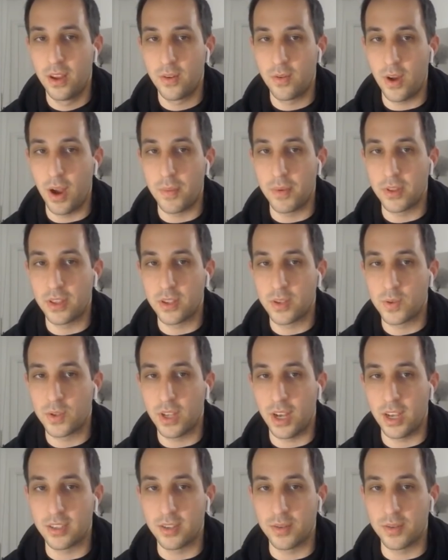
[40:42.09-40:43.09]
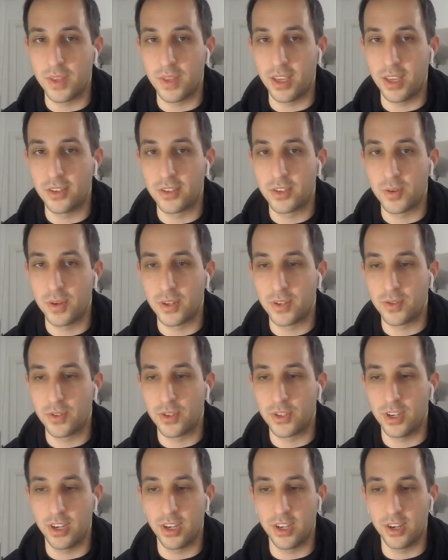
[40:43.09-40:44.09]
Robert, this was awesome. Thank you so much for
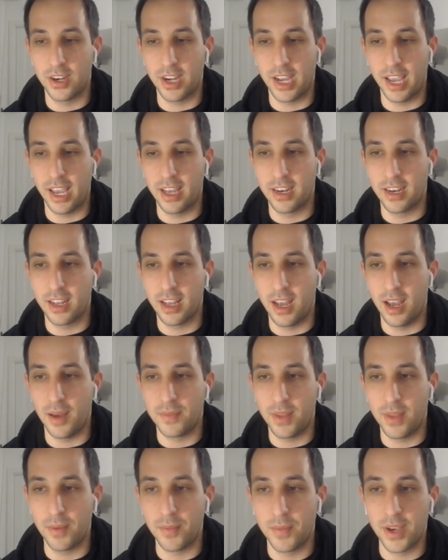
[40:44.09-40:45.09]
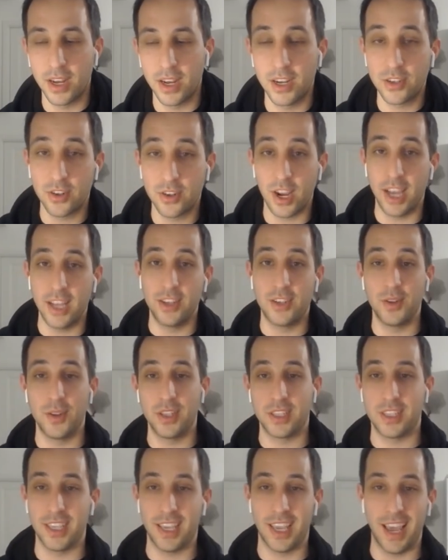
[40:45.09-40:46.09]
sharing your hand. Thank you so much. I'm going to try and do
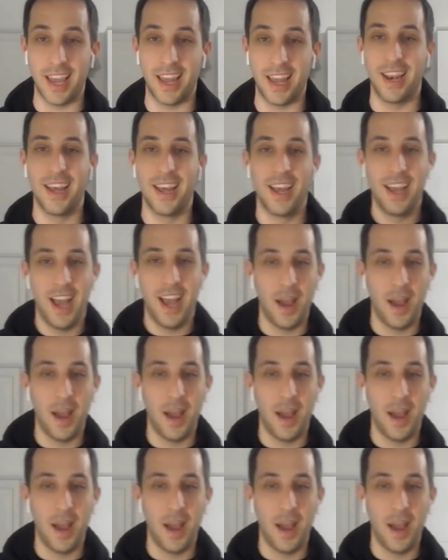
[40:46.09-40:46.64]
this again.